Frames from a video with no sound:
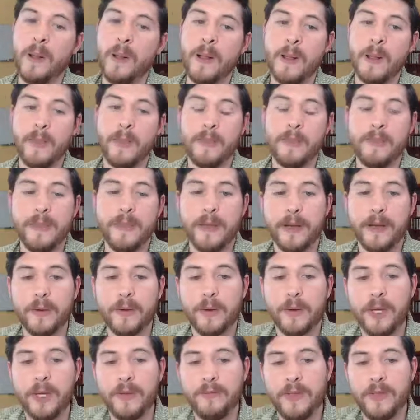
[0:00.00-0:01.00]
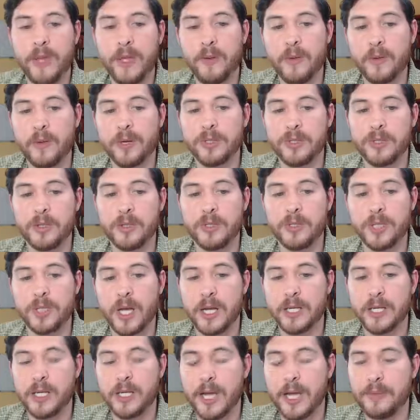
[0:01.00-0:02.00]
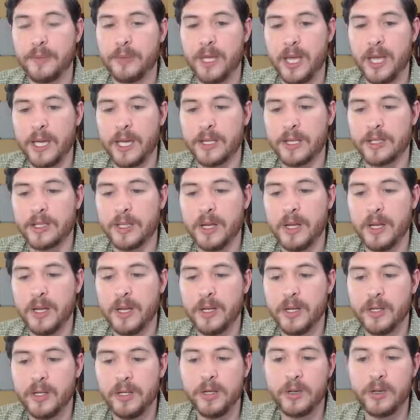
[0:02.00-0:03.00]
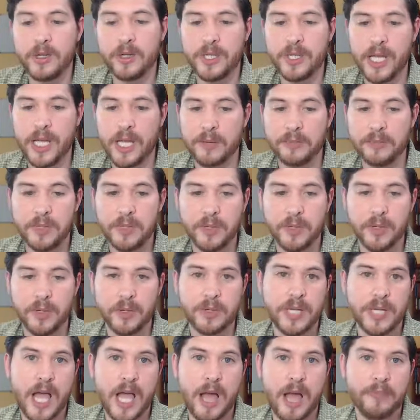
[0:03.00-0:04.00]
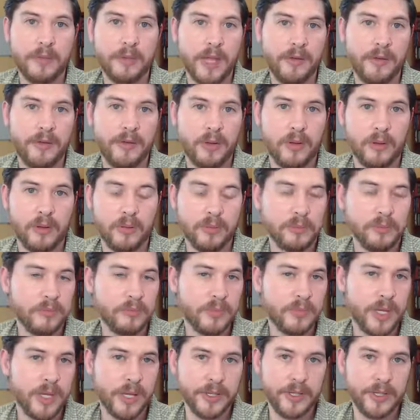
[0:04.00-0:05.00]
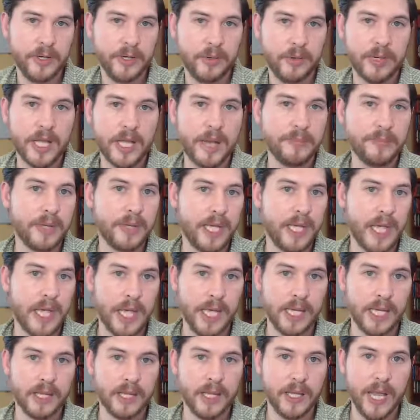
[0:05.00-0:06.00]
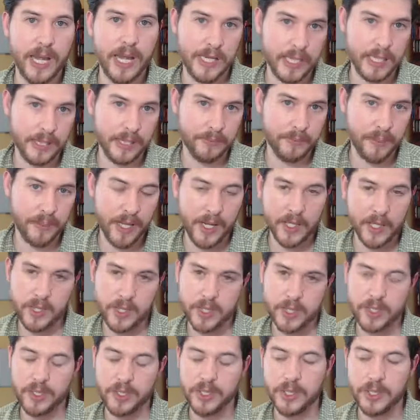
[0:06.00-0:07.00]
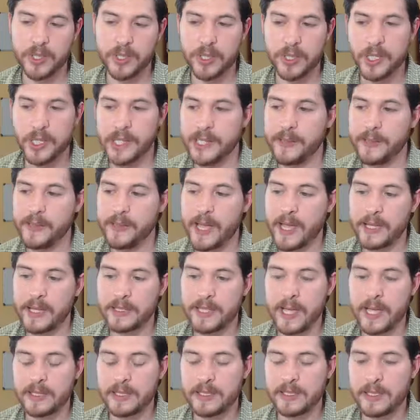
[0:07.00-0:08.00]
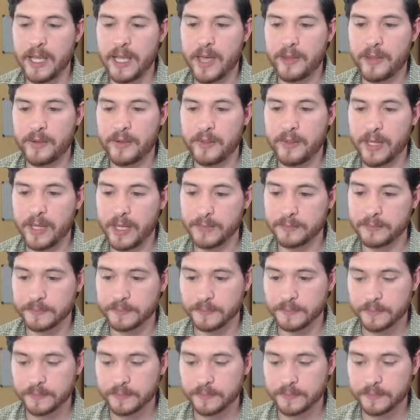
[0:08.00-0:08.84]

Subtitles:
Now, if they were to search on cupcakes, you could take them to your top level, cupcake landing page, and that's the other thing.